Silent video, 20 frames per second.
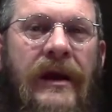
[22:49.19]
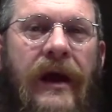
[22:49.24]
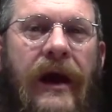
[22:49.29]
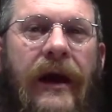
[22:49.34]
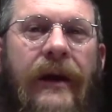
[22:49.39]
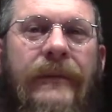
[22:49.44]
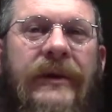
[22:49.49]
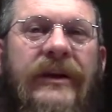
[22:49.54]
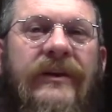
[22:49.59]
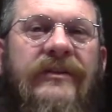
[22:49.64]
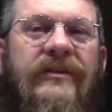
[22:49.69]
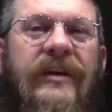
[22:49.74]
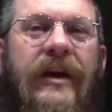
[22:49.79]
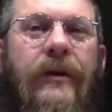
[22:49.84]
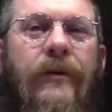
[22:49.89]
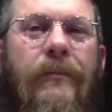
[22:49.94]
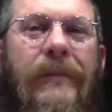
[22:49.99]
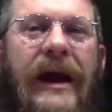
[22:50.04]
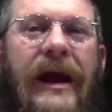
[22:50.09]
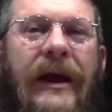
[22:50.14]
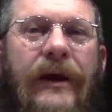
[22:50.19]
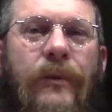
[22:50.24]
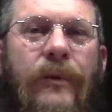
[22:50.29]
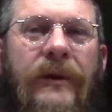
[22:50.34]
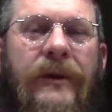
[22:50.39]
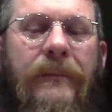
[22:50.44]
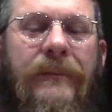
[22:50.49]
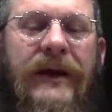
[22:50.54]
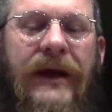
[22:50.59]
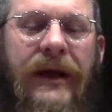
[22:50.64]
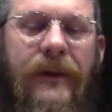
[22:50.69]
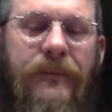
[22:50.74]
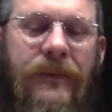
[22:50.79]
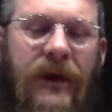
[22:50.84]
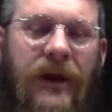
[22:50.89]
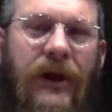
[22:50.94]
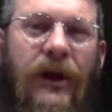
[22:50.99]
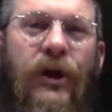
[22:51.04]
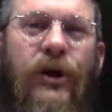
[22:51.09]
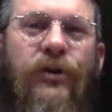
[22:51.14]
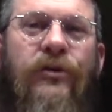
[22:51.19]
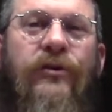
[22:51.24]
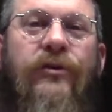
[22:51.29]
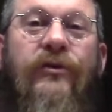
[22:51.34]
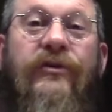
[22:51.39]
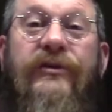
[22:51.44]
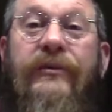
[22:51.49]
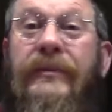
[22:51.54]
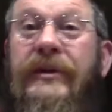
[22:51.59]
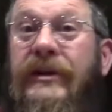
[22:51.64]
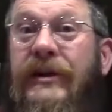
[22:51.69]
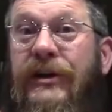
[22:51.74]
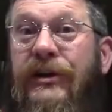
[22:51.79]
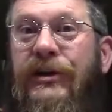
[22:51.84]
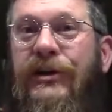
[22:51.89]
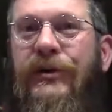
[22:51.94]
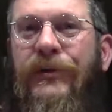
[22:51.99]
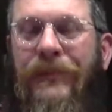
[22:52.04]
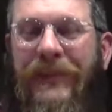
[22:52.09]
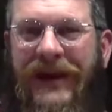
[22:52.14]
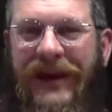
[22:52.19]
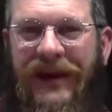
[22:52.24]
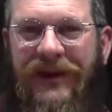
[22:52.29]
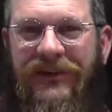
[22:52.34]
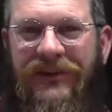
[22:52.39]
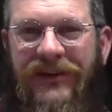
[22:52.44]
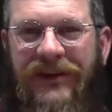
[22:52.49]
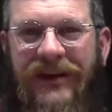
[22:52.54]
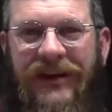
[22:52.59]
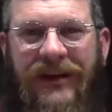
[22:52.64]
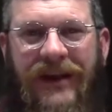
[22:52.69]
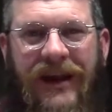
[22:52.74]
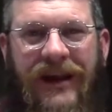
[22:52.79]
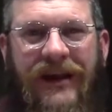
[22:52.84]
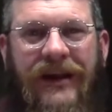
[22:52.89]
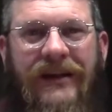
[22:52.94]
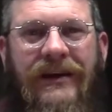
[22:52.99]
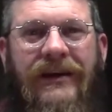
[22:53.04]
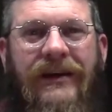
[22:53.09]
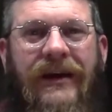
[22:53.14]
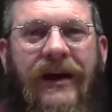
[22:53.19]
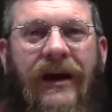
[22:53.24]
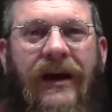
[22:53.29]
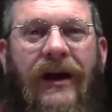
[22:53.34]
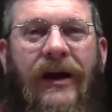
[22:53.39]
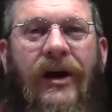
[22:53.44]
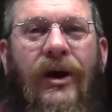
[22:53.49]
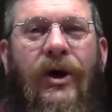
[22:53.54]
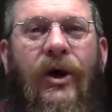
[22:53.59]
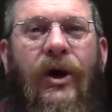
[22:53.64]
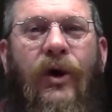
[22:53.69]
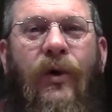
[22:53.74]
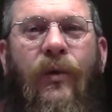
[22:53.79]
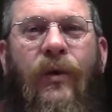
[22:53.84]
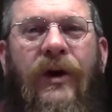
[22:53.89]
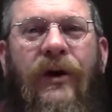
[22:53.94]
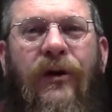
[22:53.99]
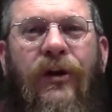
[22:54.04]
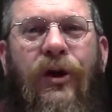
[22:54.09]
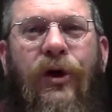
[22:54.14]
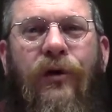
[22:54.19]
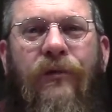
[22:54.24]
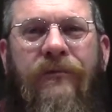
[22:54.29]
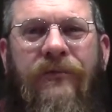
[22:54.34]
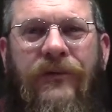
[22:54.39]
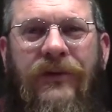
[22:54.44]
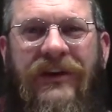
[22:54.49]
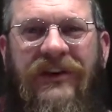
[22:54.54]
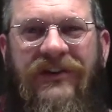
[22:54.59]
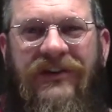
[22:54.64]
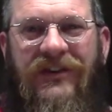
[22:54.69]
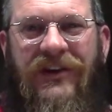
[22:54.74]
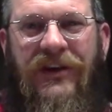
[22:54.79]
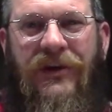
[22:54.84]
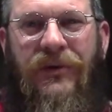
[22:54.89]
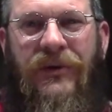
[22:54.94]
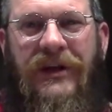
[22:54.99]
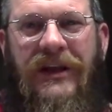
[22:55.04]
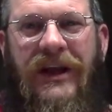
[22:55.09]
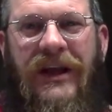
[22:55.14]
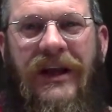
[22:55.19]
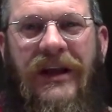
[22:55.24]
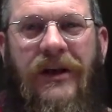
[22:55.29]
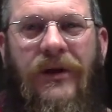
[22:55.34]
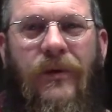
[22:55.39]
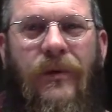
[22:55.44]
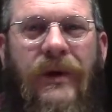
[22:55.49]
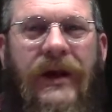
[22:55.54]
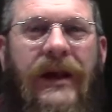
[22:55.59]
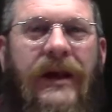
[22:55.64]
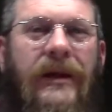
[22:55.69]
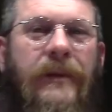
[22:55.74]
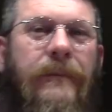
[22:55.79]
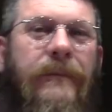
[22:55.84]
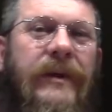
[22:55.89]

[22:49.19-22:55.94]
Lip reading: I'm going to settle back with a pipe, do some additional painting, and we'll hopefully see you again in a week.